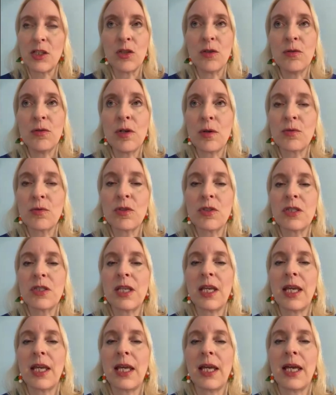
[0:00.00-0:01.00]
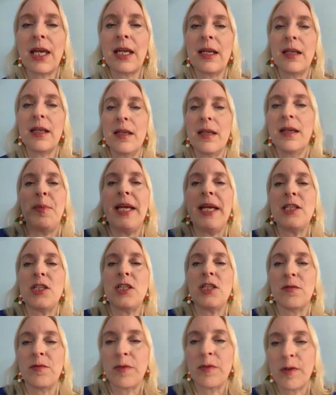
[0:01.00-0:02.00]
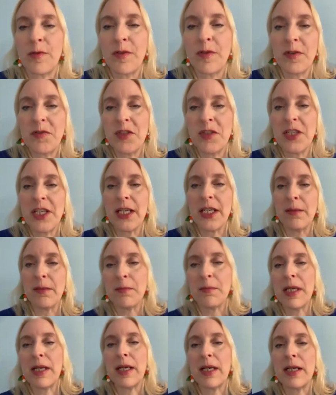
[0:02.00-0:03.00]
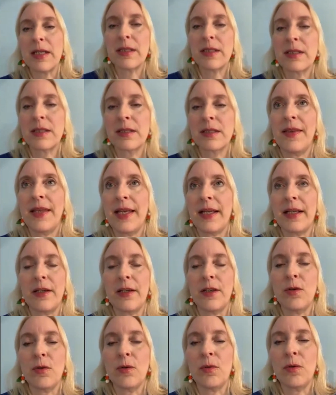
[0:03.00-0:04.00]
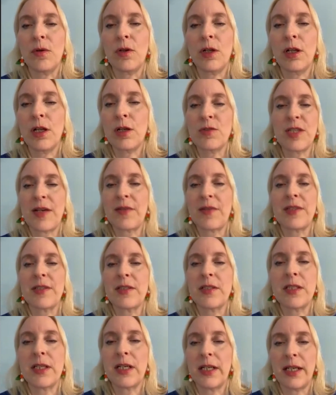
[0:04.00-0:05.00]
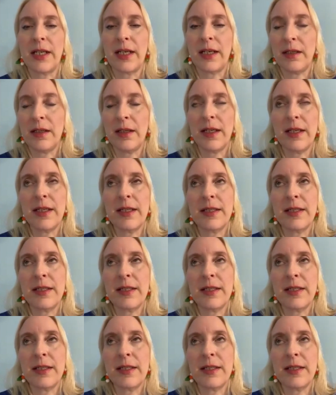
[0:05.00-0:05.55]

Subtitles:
You don't scan a patient for 15 minutes and then you close out the study.